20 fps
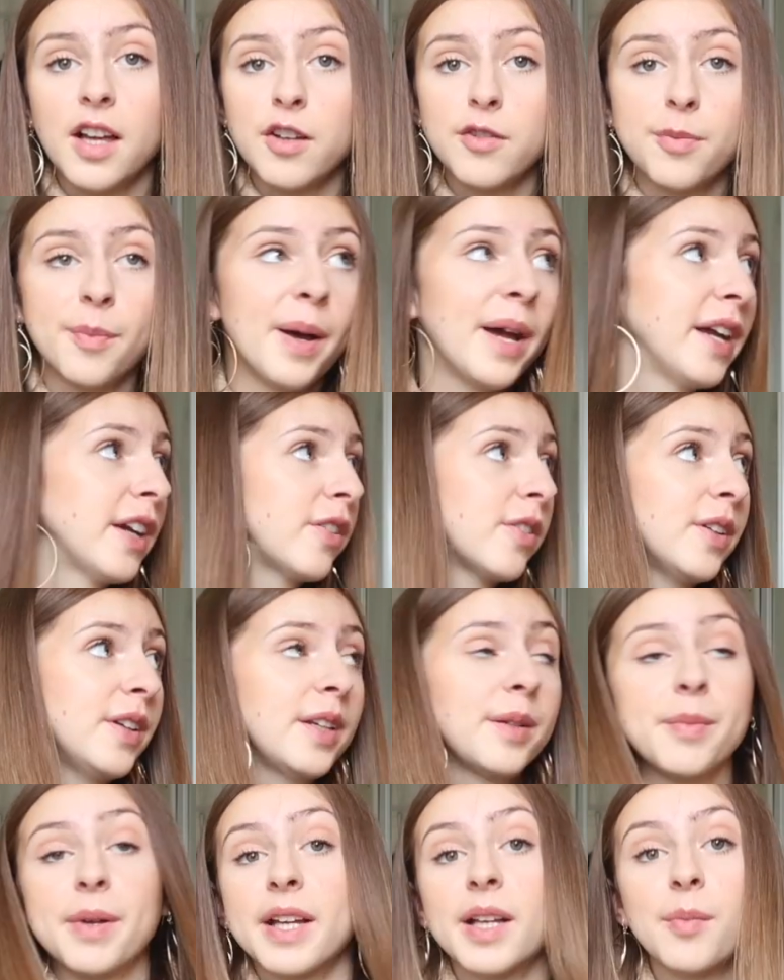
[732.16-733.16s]
love my
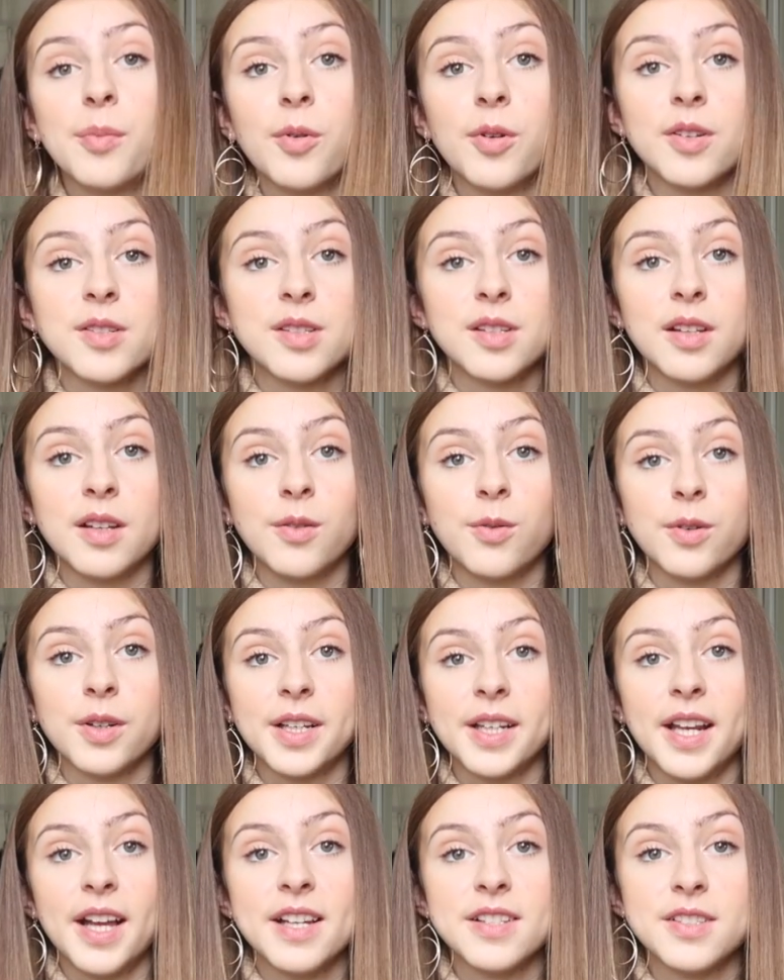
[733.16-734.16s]
acrylic makeup
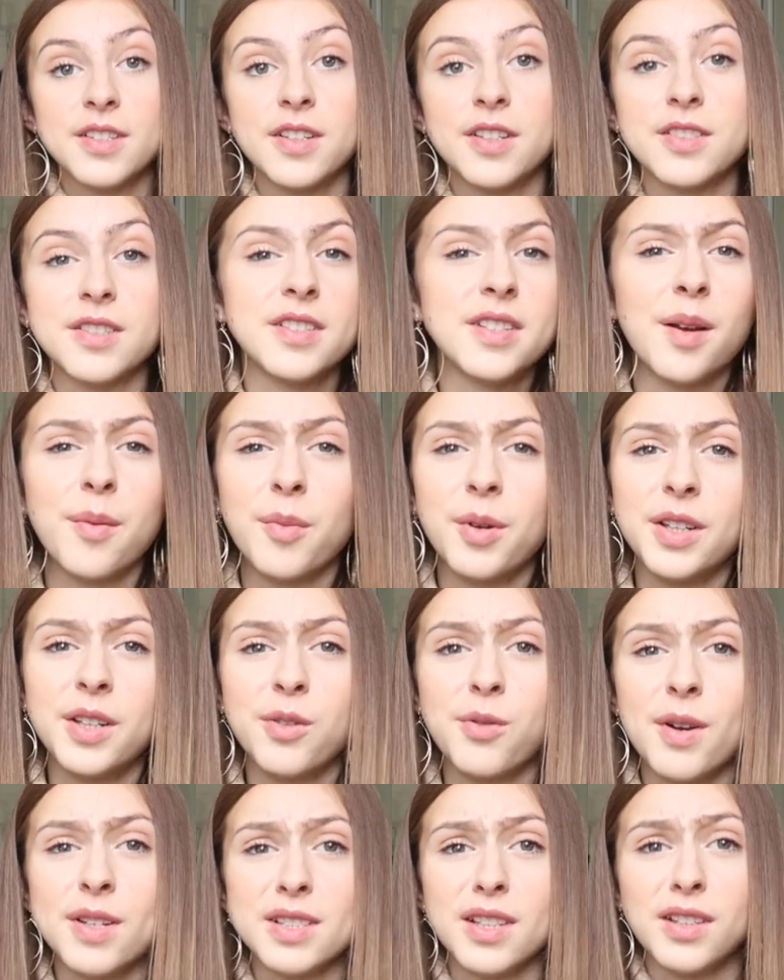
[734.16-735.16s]
organizer, and someone
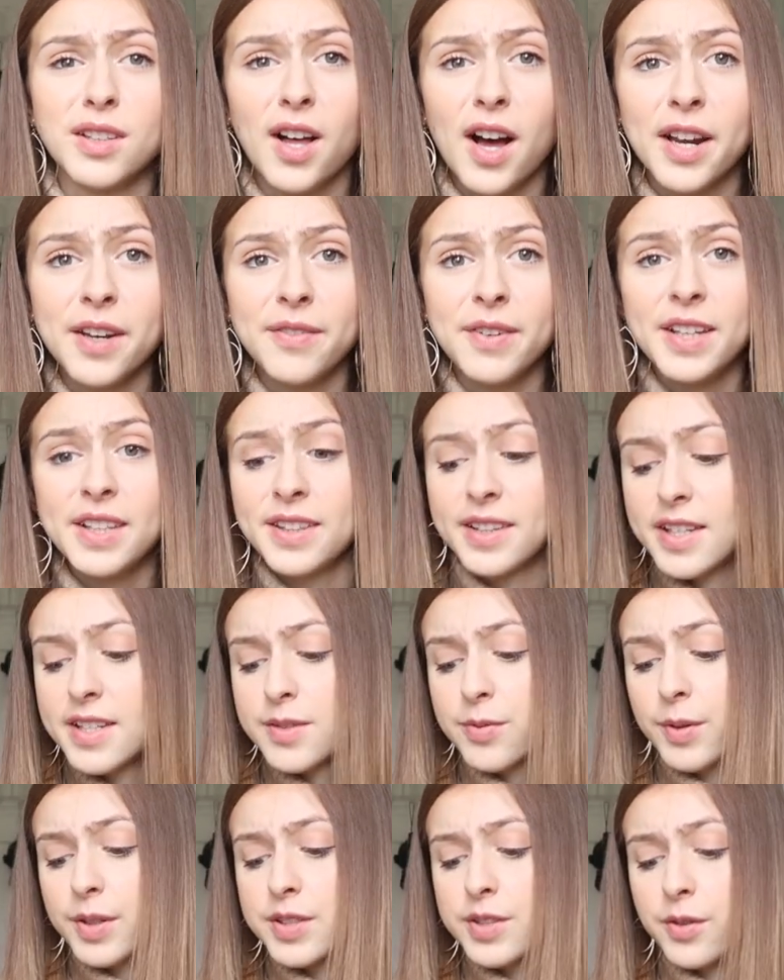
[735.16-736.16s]
who has a lot of it,
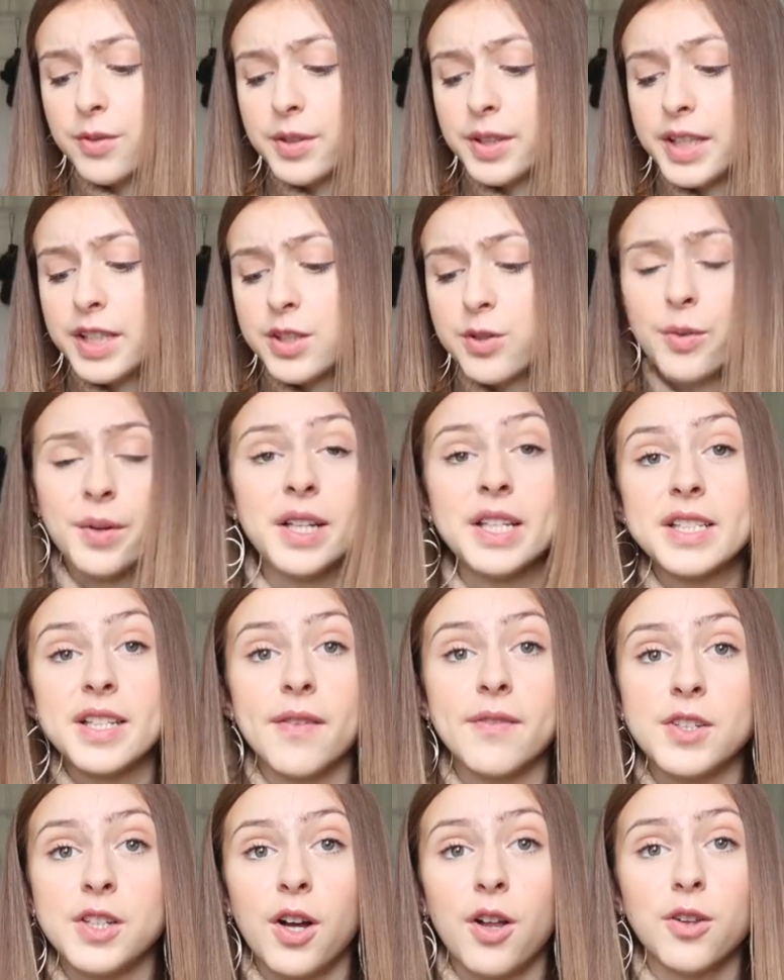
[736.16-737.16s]
this one's only
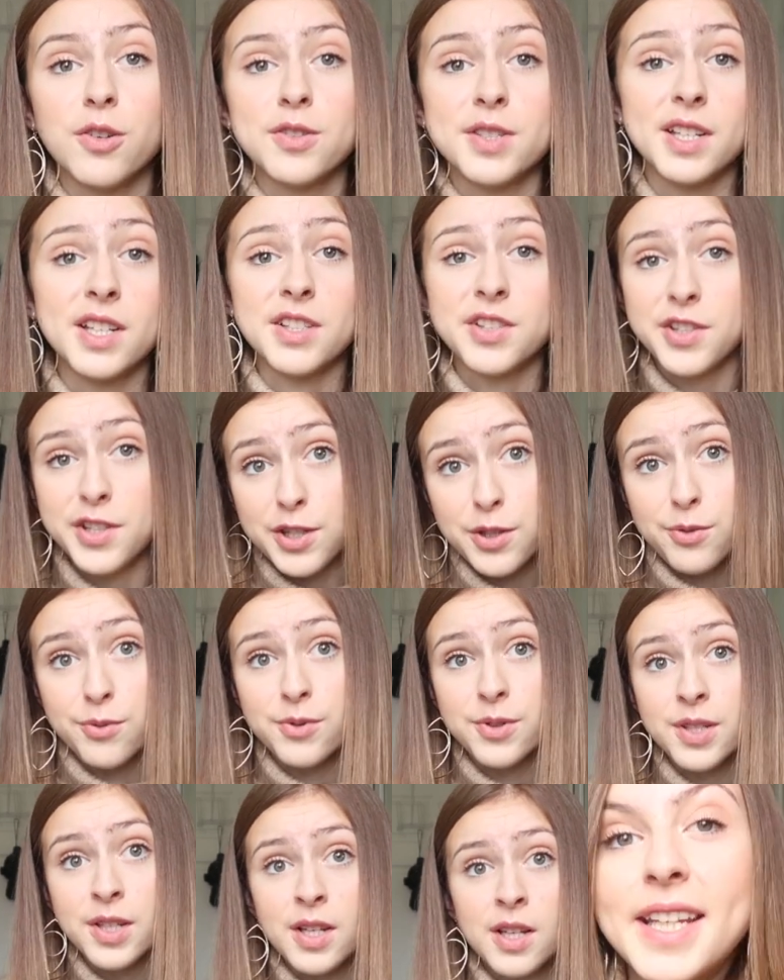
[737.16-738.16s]
$27 and it's
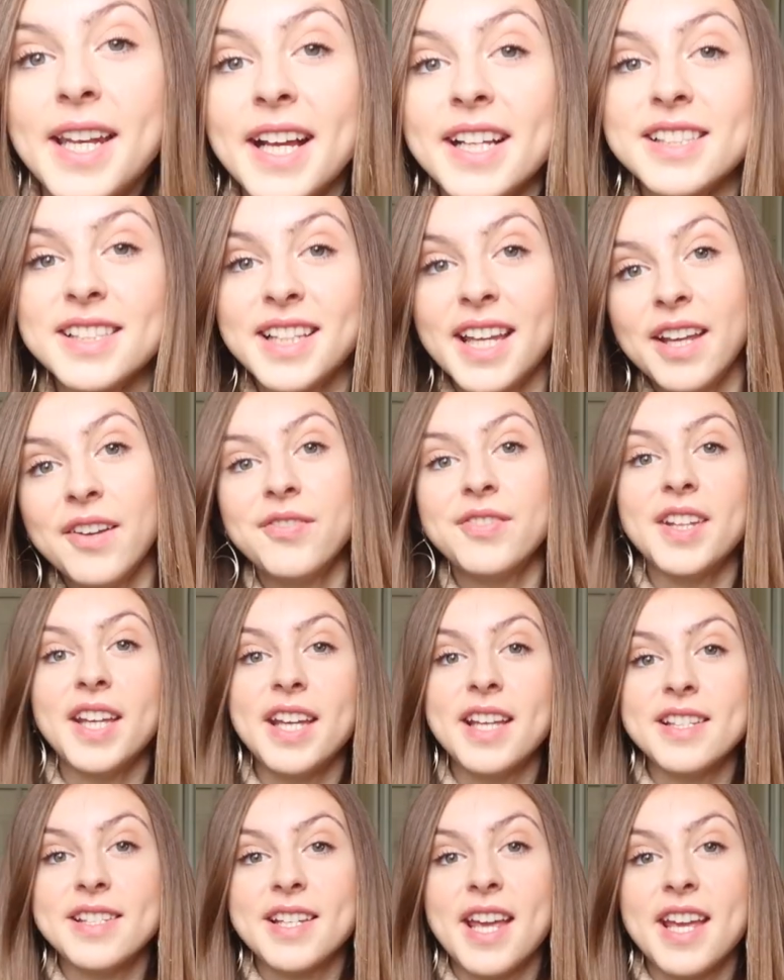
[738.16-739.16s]
huge. The next gift
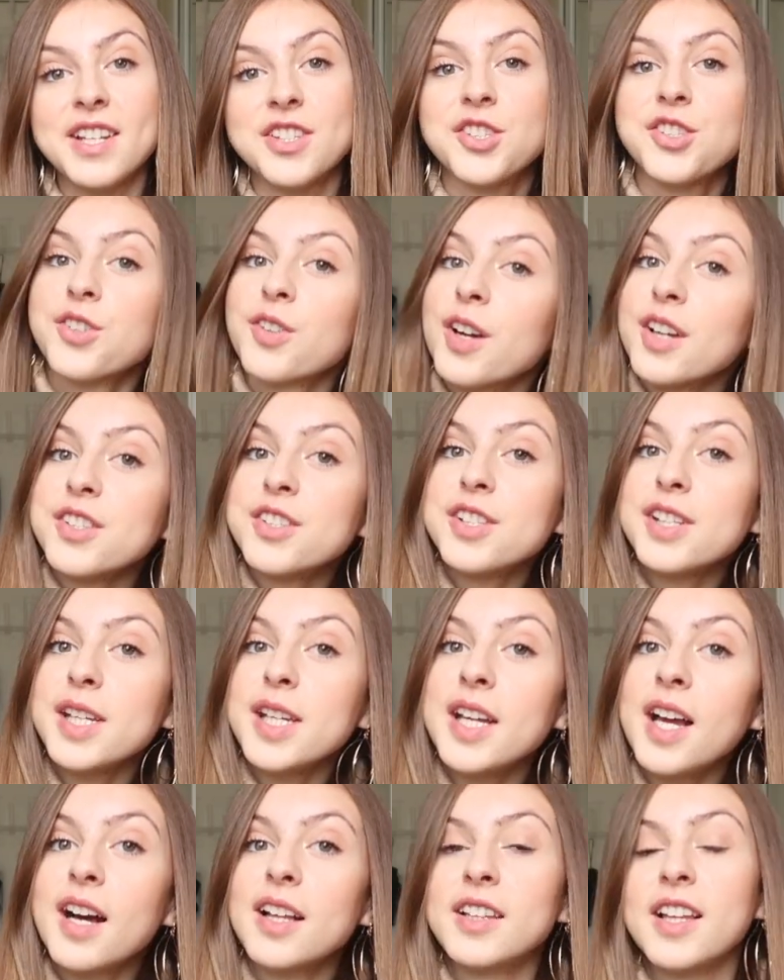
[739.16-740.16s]
is a
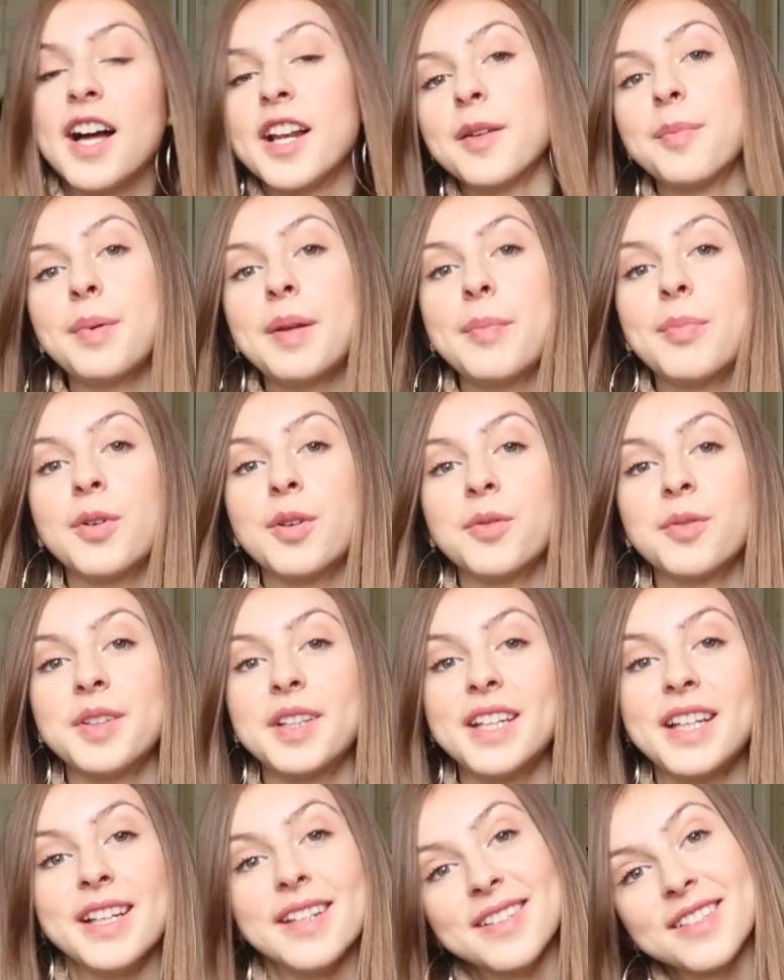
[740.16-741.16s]
scrunchie. A lot of people are
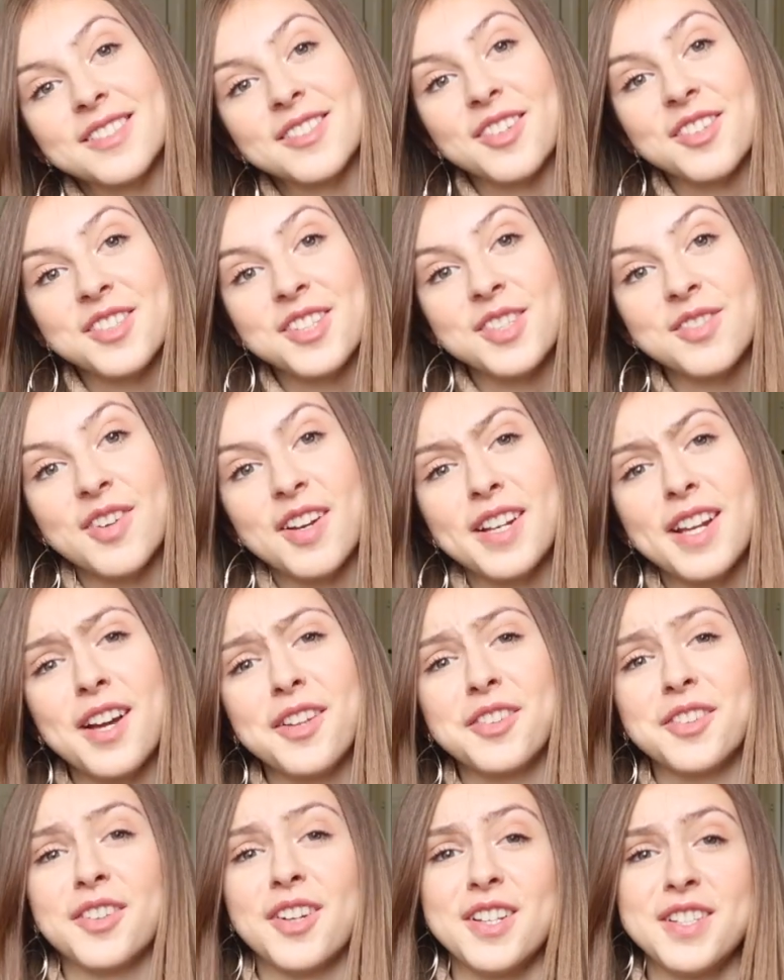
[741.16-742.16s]
really into scrunchies right
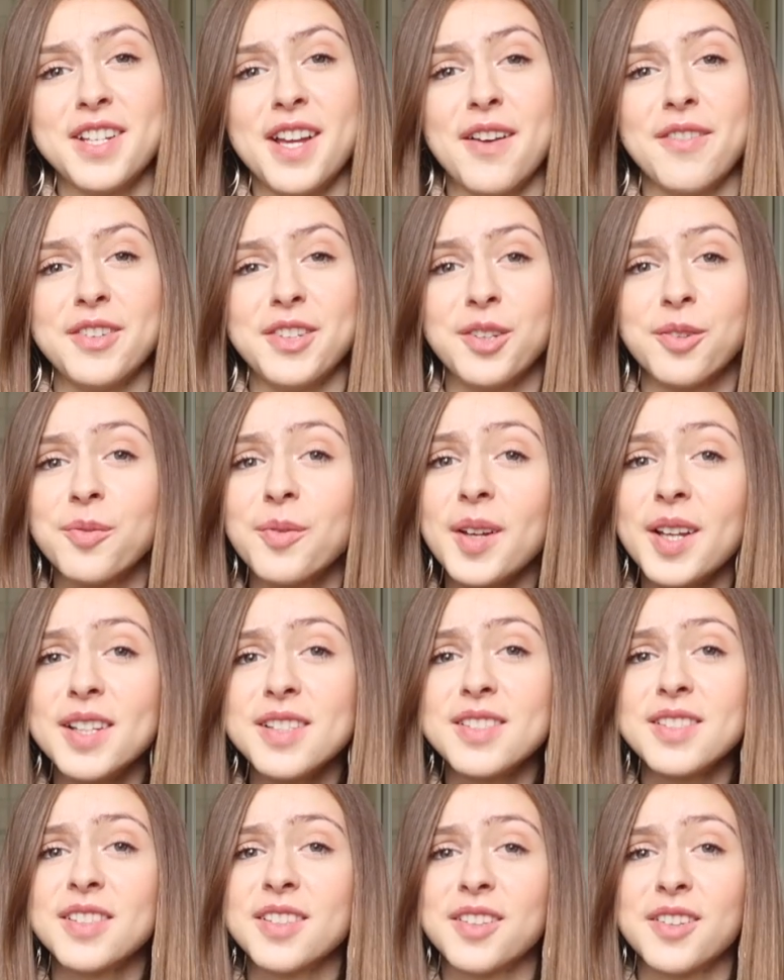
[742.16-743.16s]
now. They're great to have on your
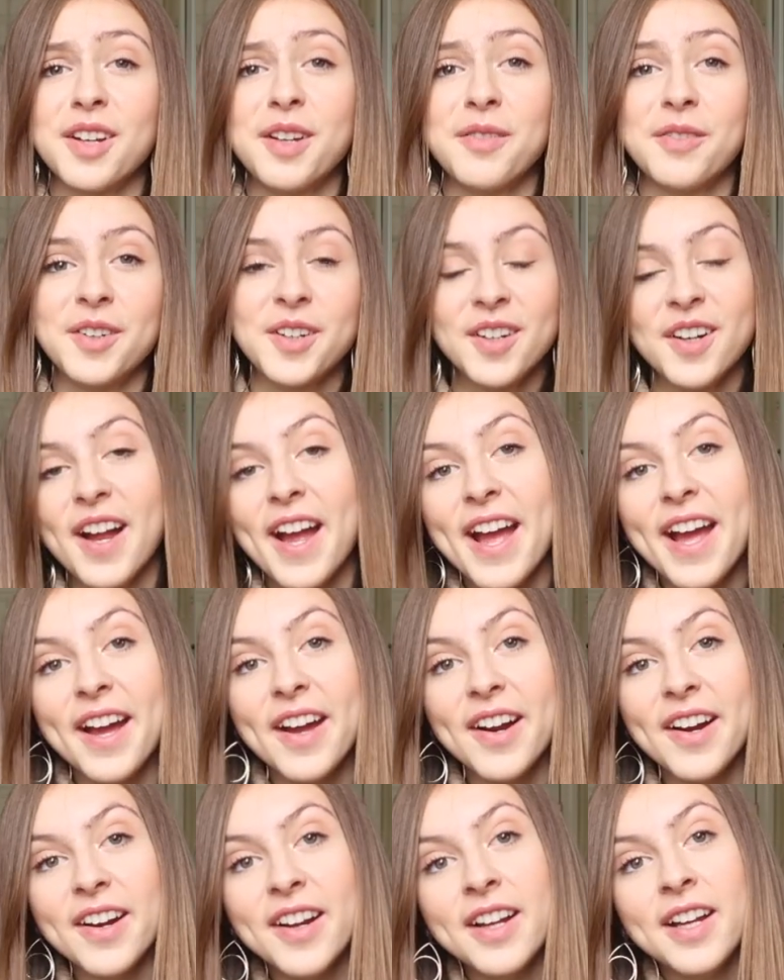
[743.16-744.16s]
wrists, they're great for your
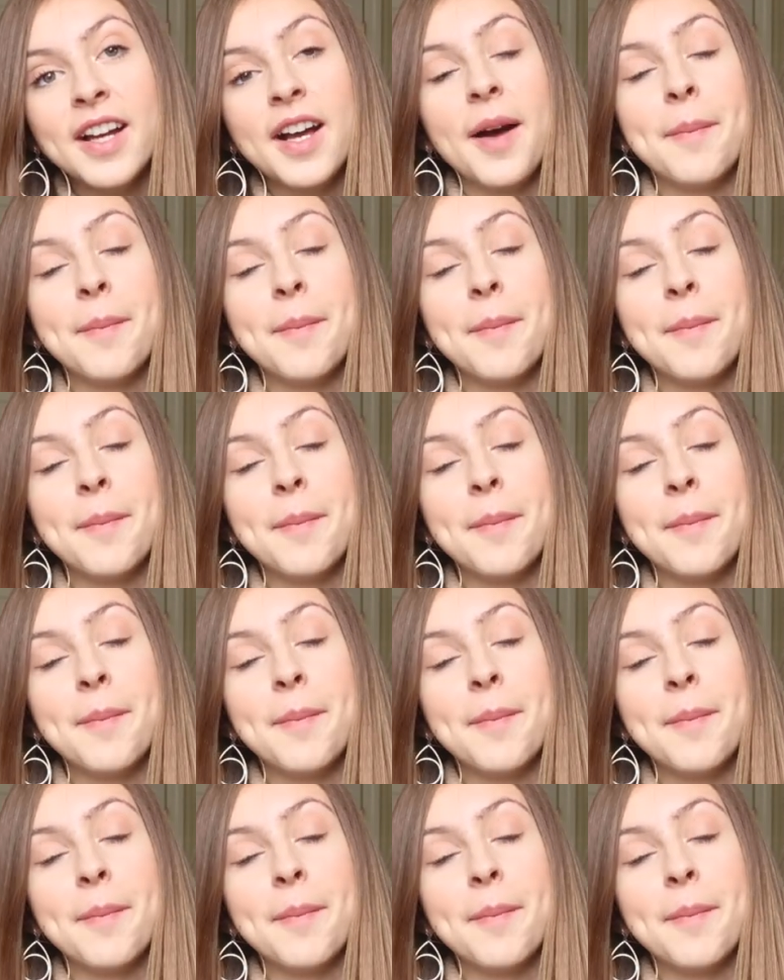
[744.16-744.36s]
hair.